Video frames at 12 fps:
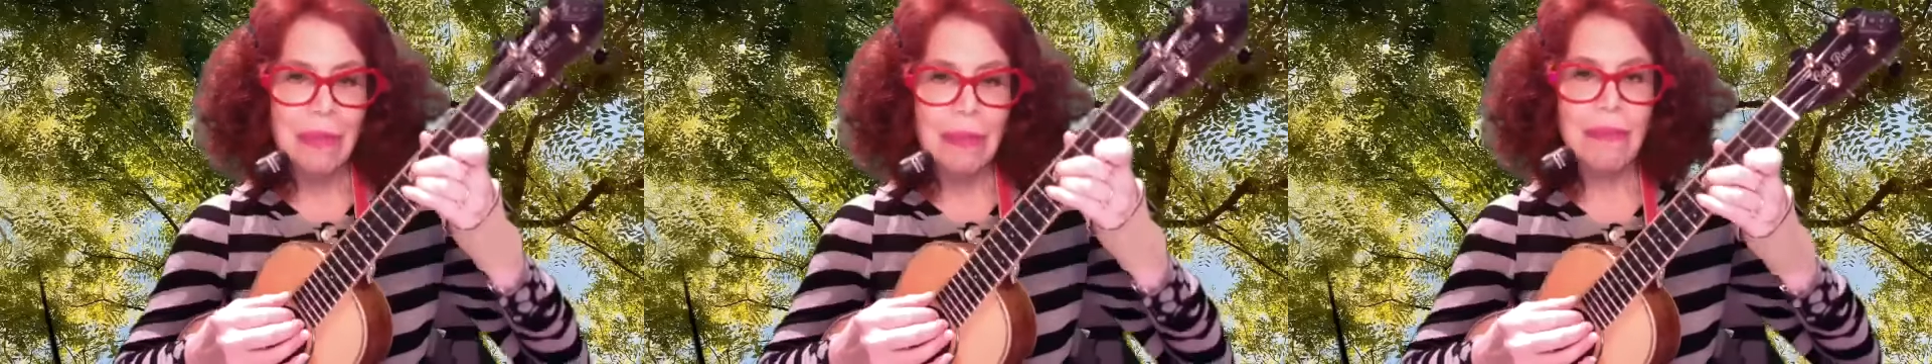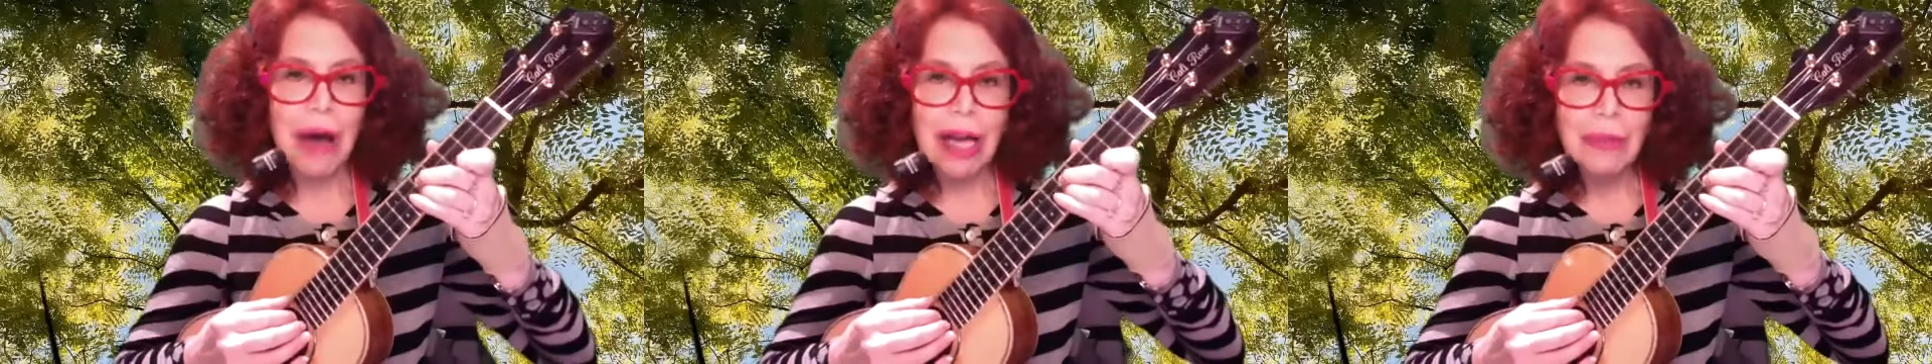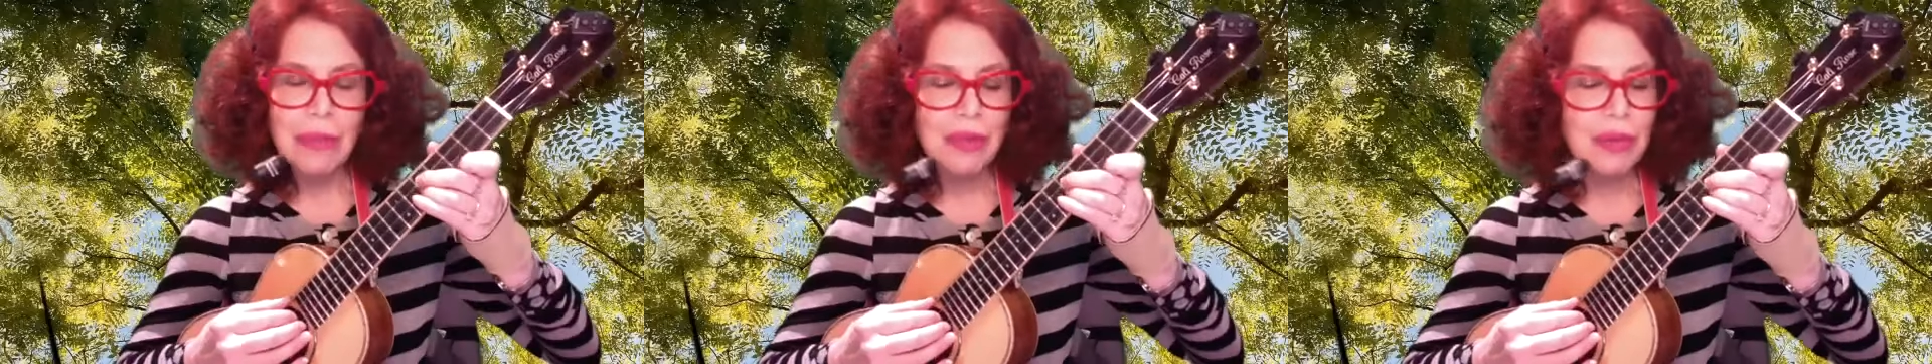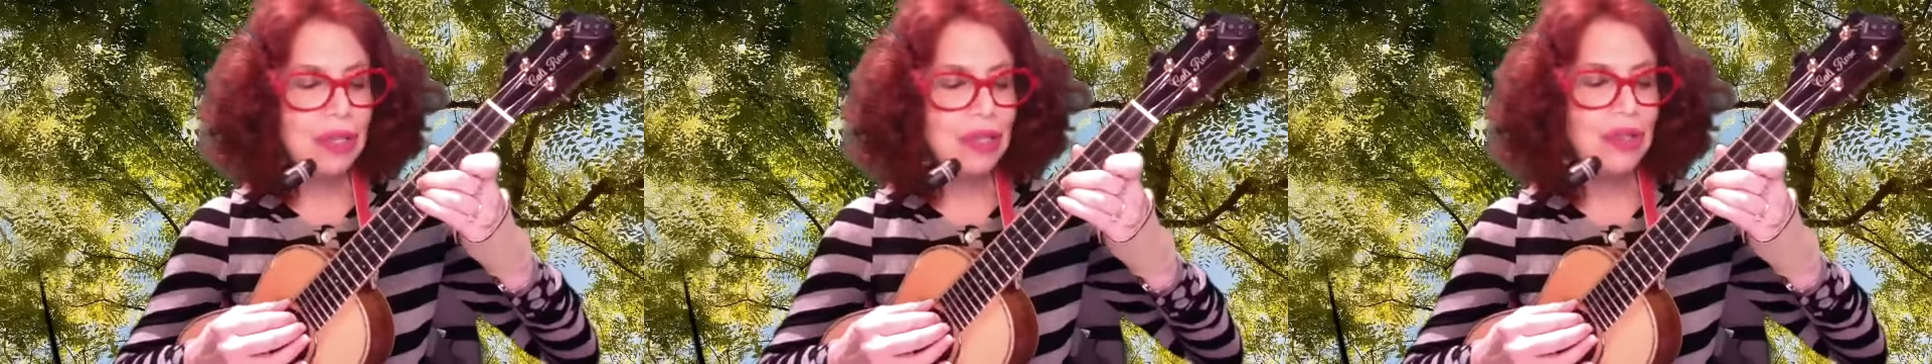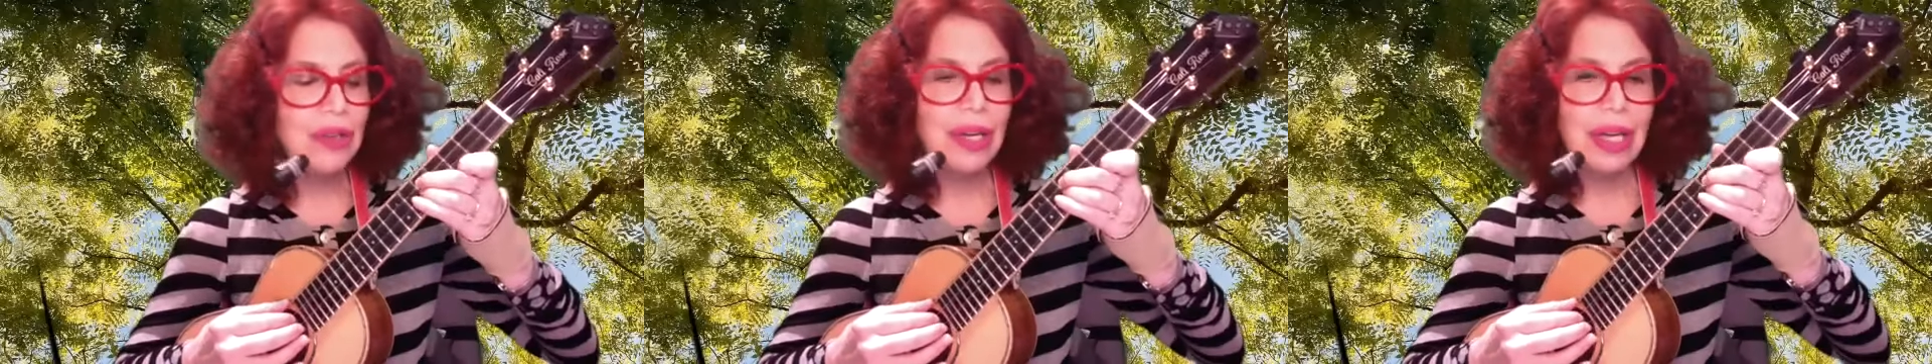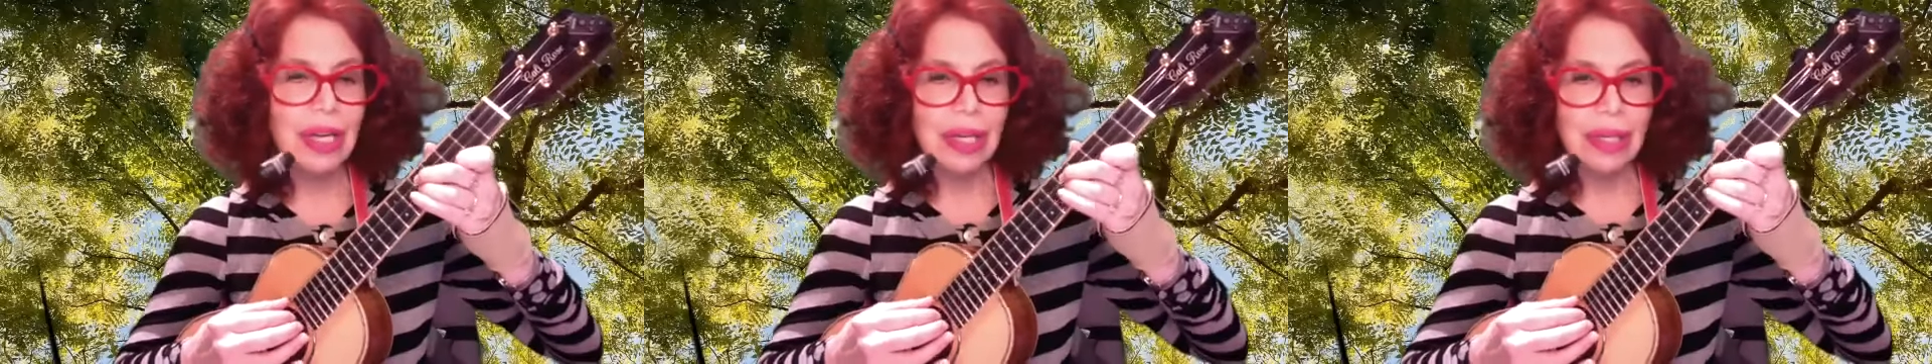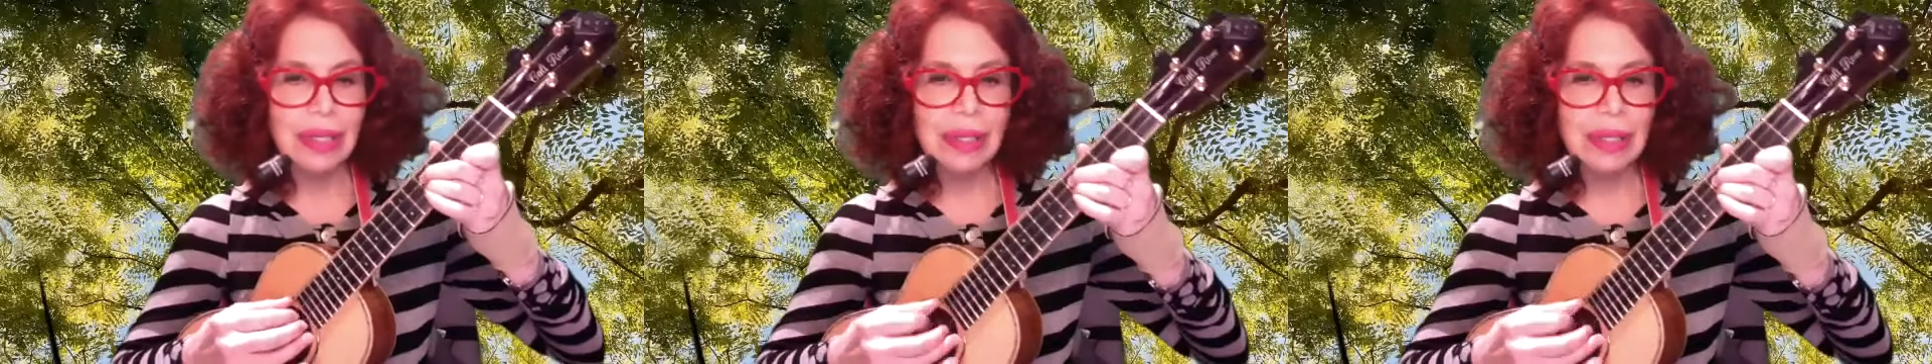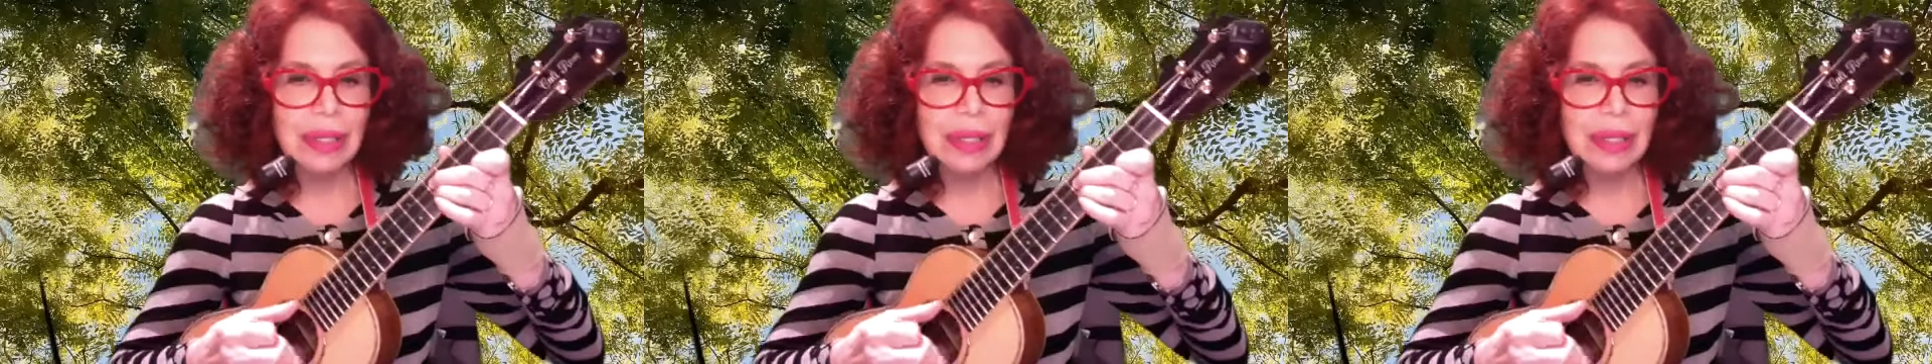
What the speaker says: Bottom three strings.